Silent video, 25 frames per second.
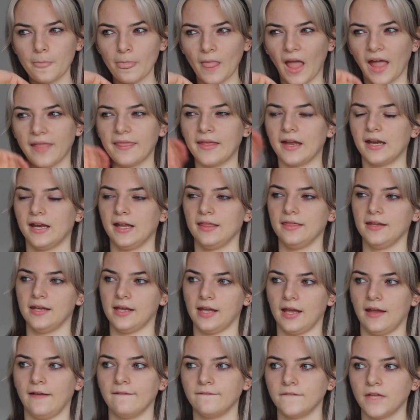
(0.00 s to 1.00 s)
and then in
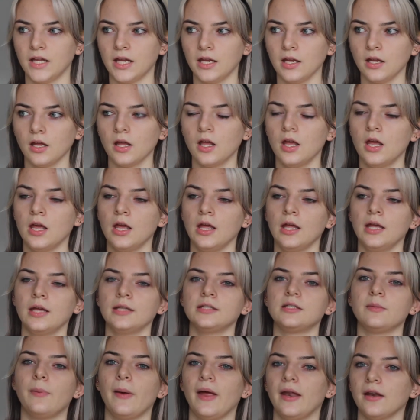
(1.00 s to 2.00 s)
the evening,
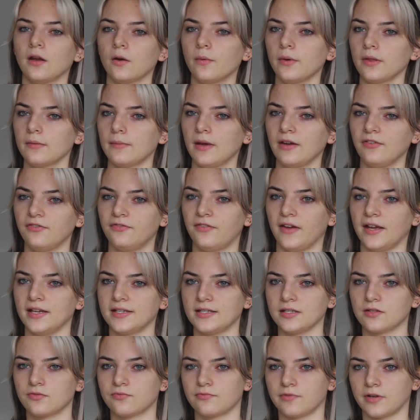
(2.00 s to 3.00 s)
depending on whether my
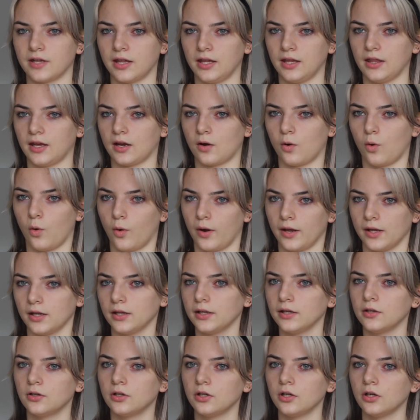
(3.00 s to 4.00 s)
face is really like
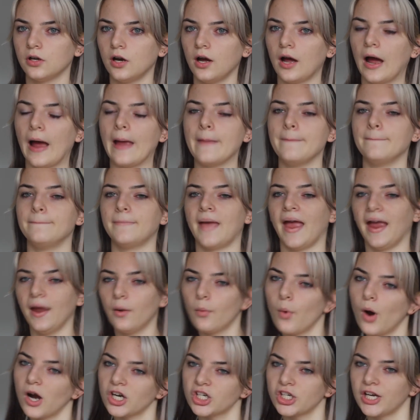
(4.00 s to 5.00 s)
oily or not, I may
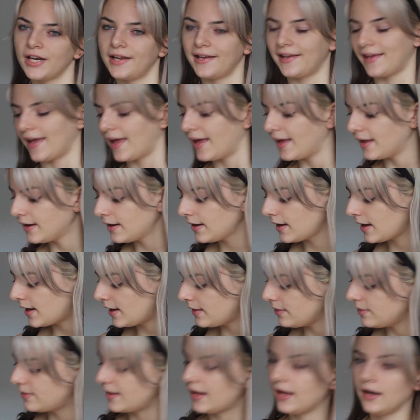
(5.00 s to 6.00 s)
wash it again
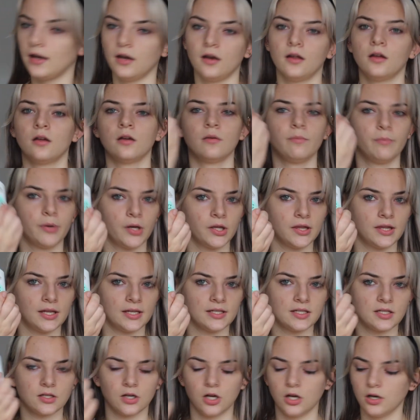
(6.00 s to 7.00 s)
and then put
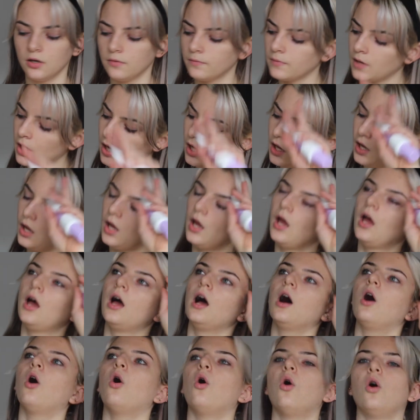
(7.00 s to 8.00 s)
this on.
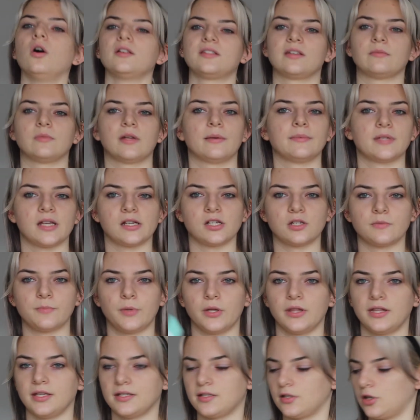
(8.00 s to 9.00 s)
Or sometimes I just
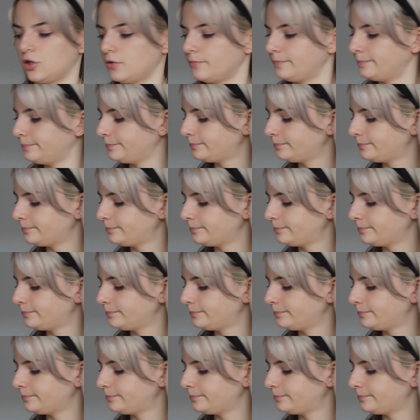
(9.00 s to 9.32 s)
put this on.